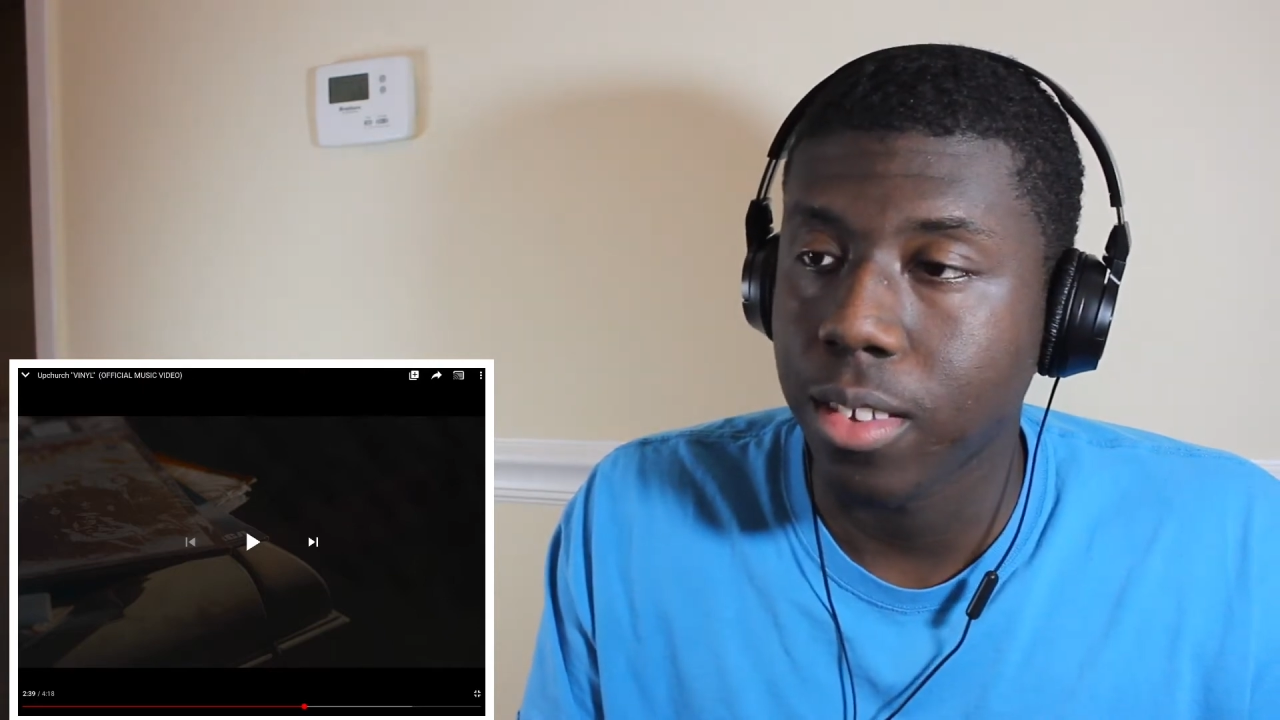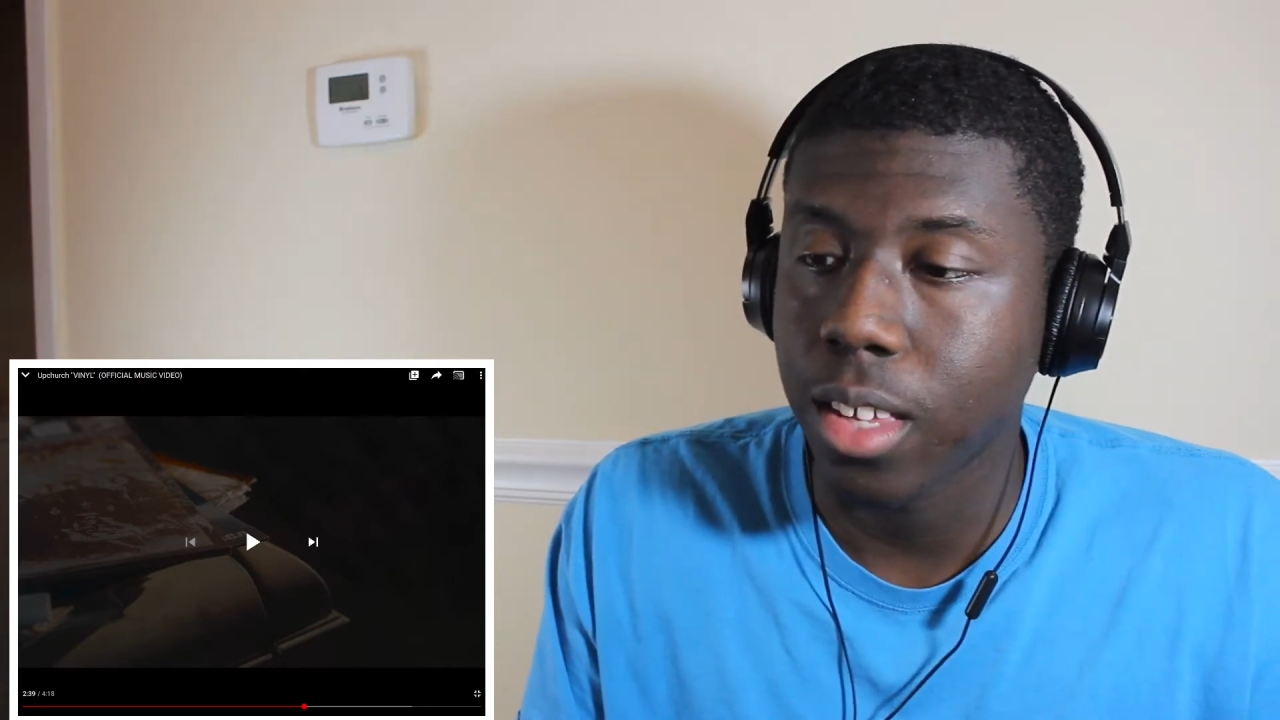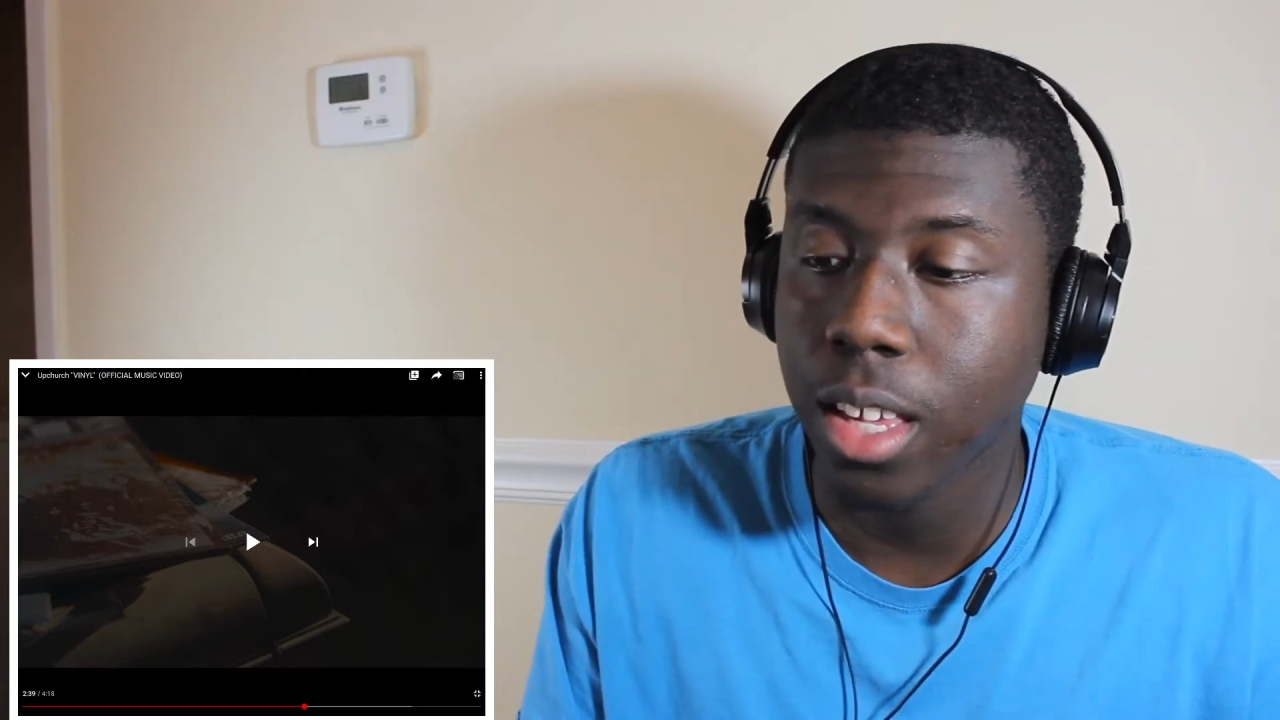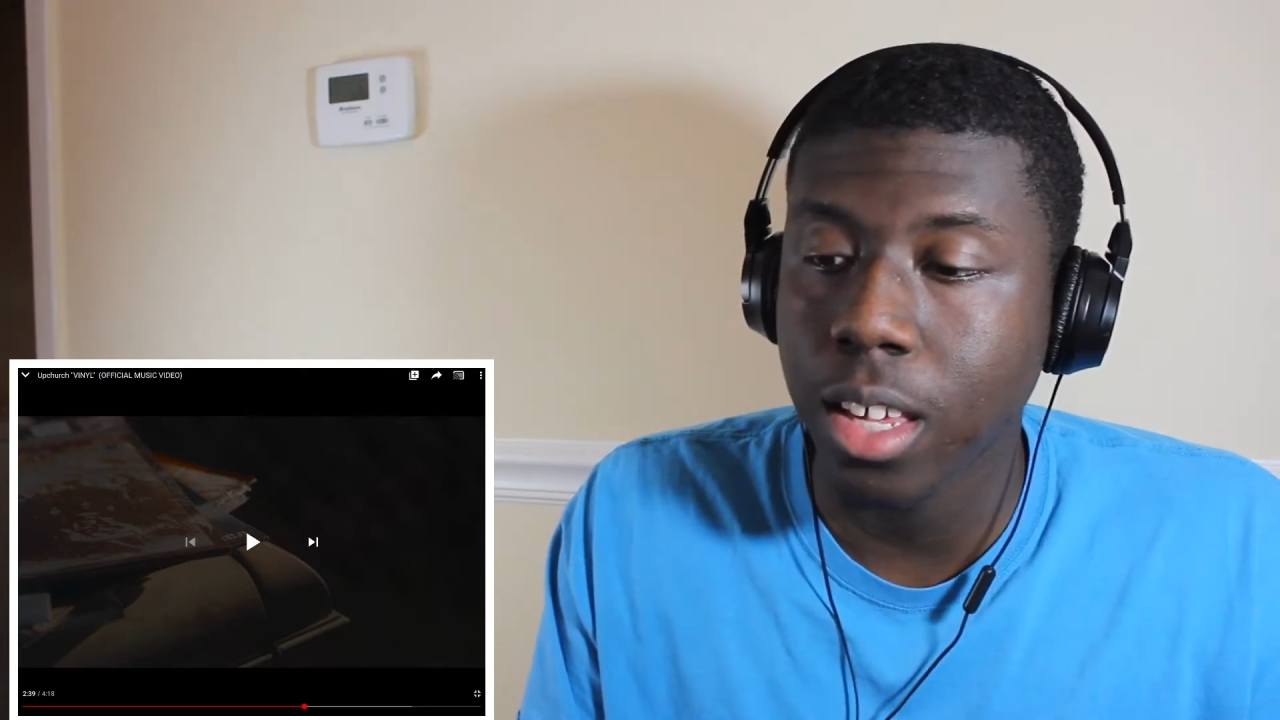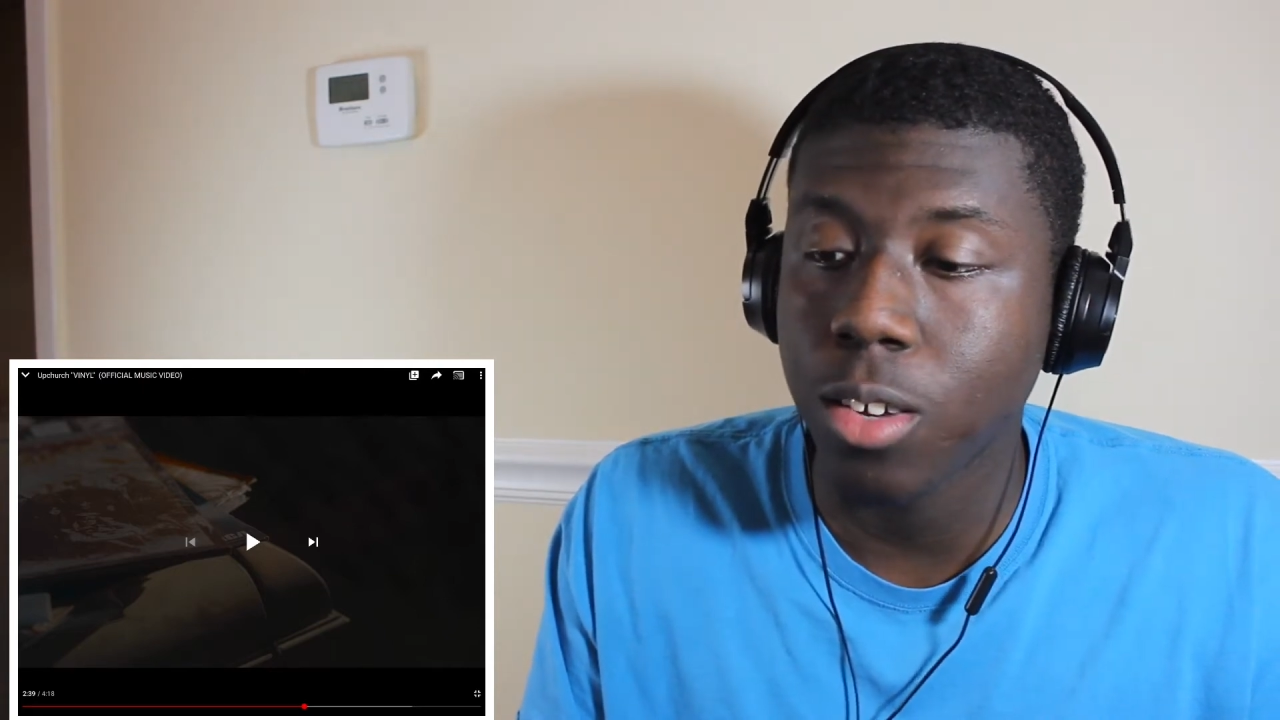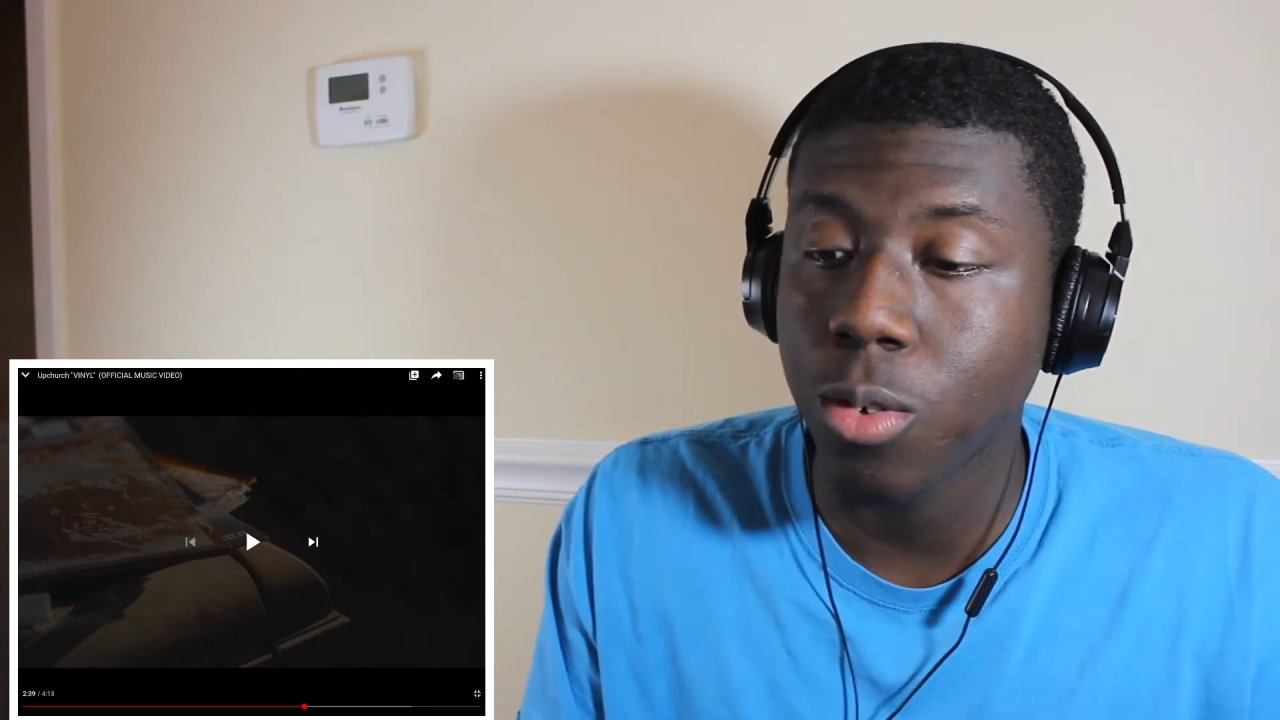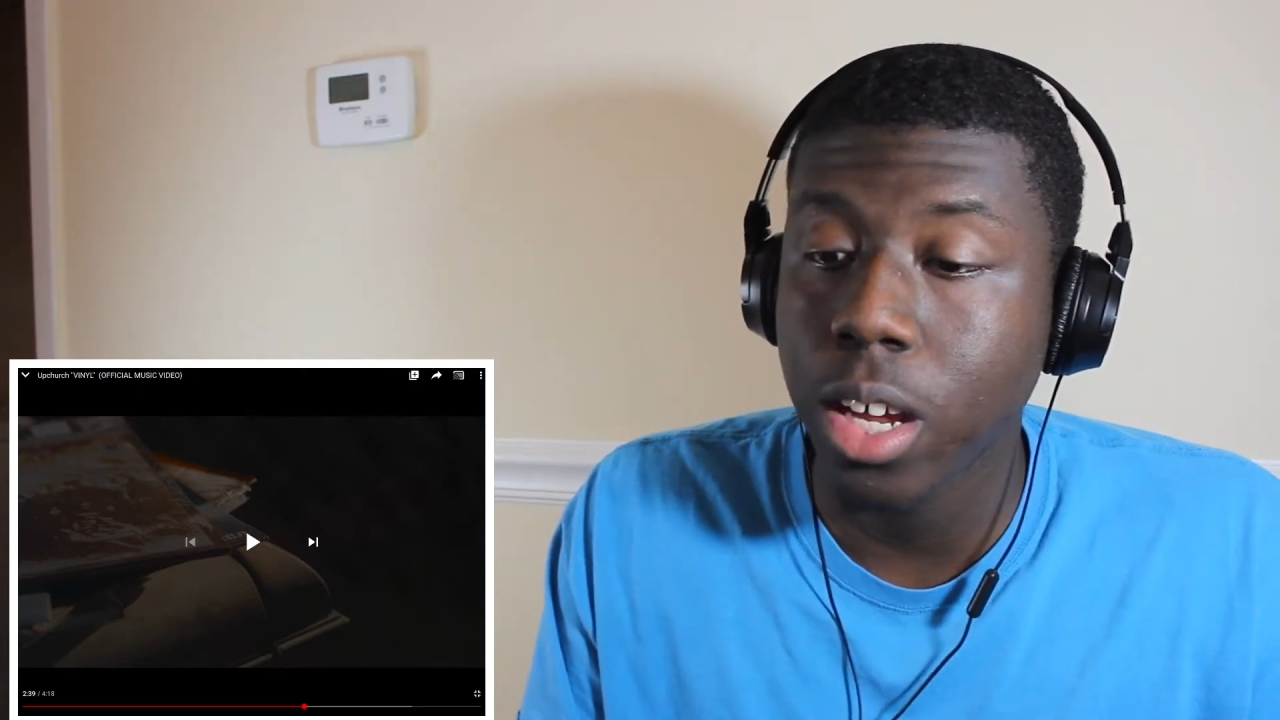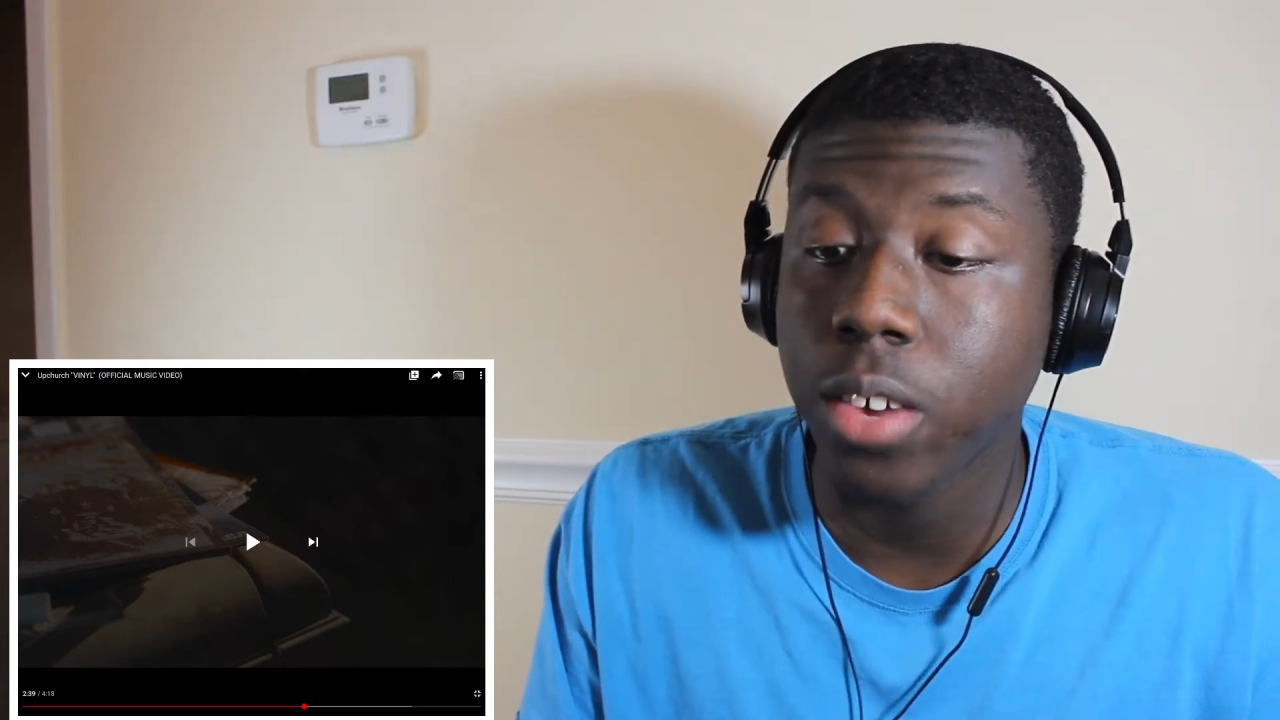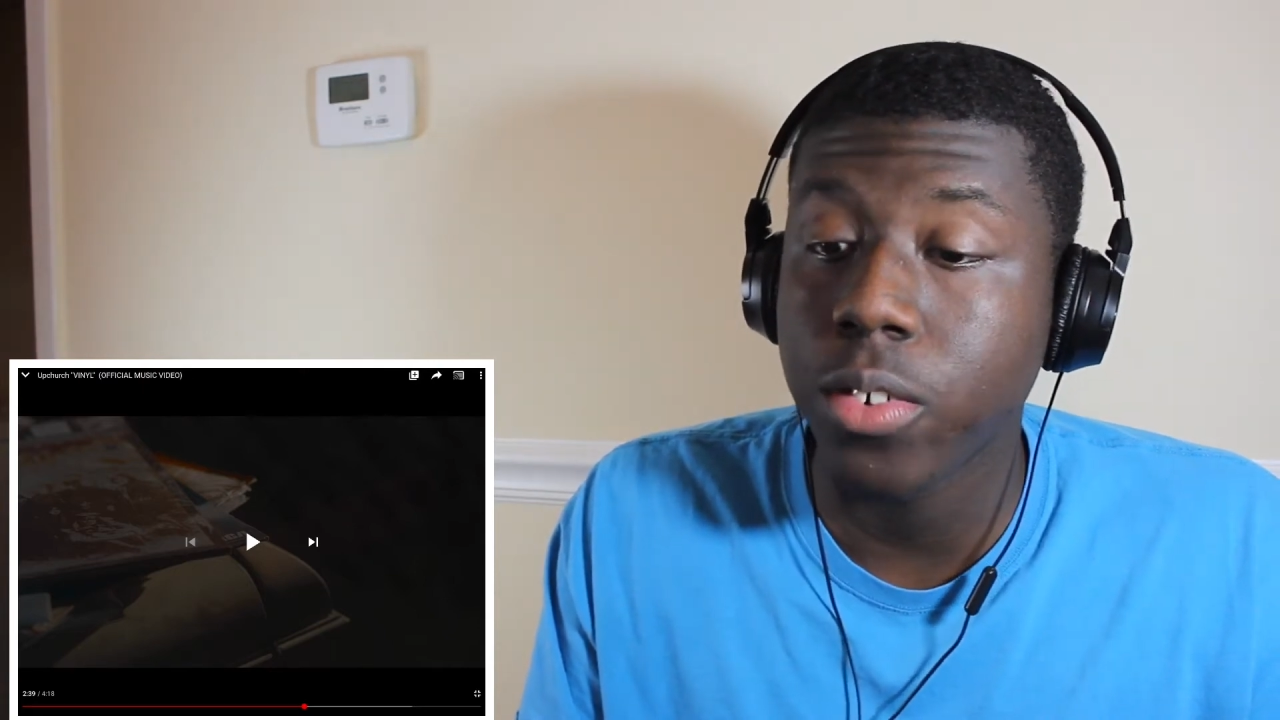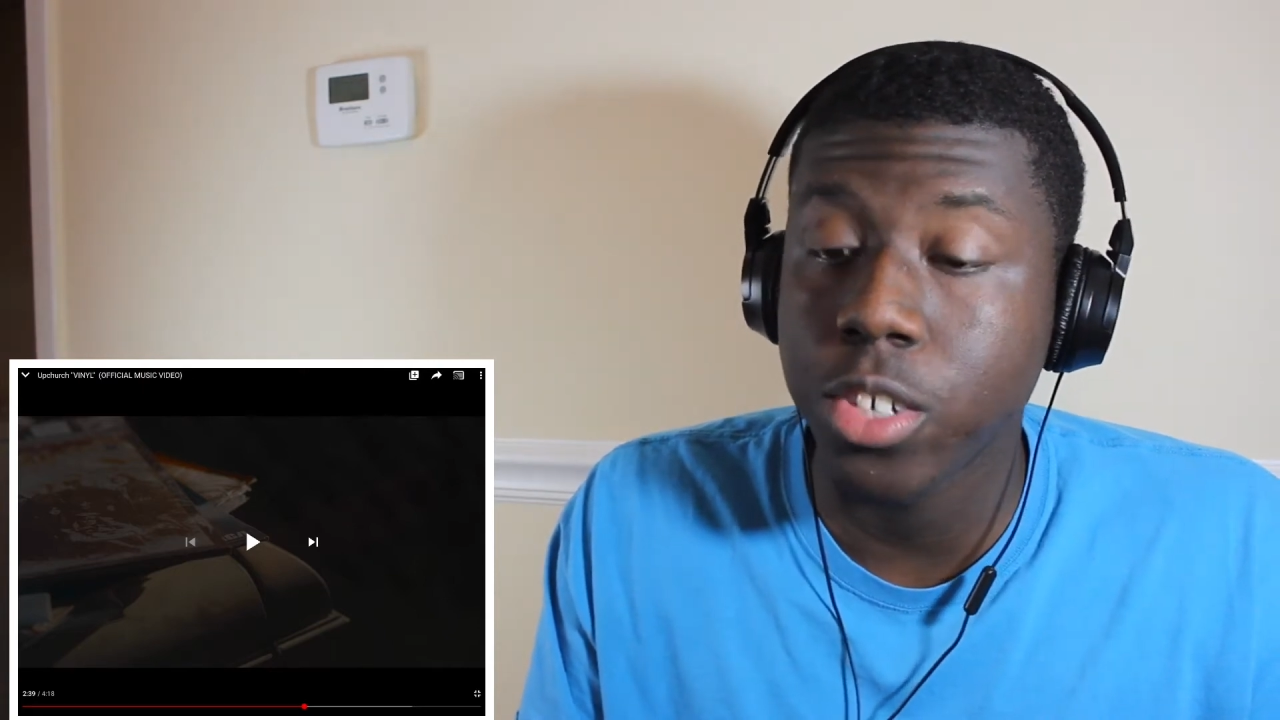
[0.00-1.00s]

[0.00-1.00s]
he can do every